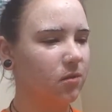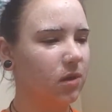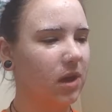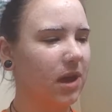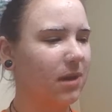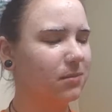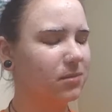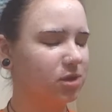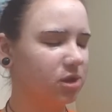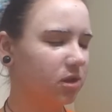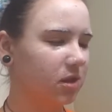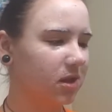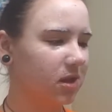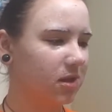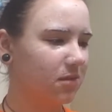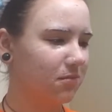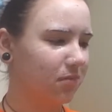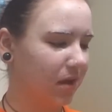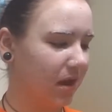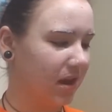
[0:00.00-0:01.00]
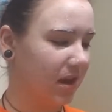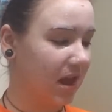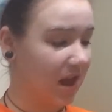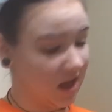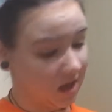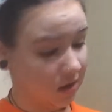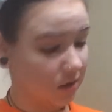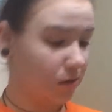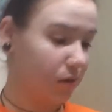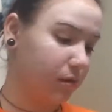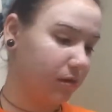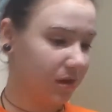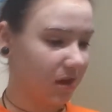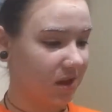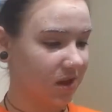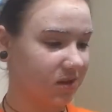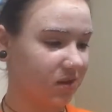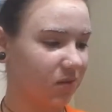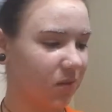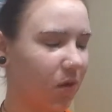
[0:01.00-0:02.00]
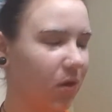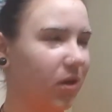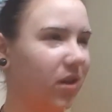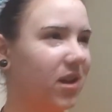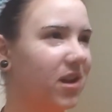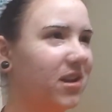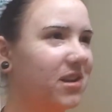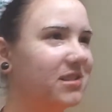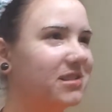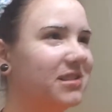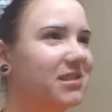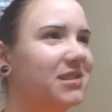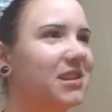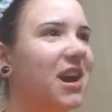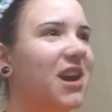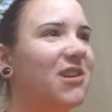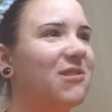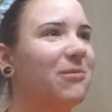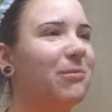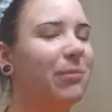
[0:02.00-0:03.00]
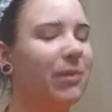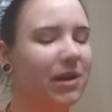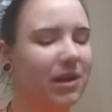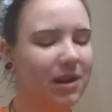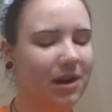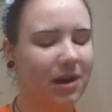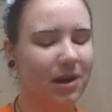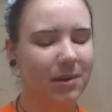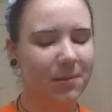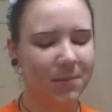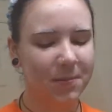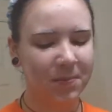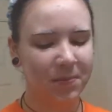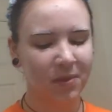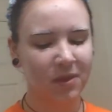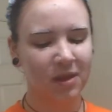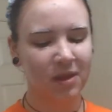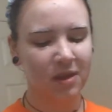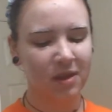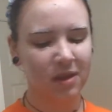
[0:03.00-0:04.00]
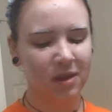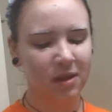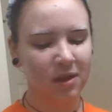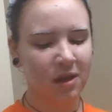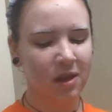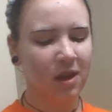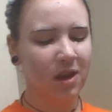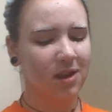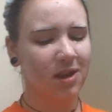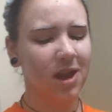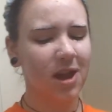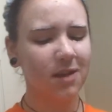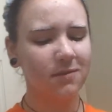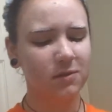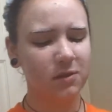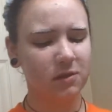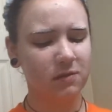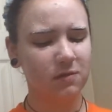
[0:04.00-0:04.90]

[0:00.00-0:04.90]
well, I'm sure they didn't ban all the exfoliating stuff, but a lot of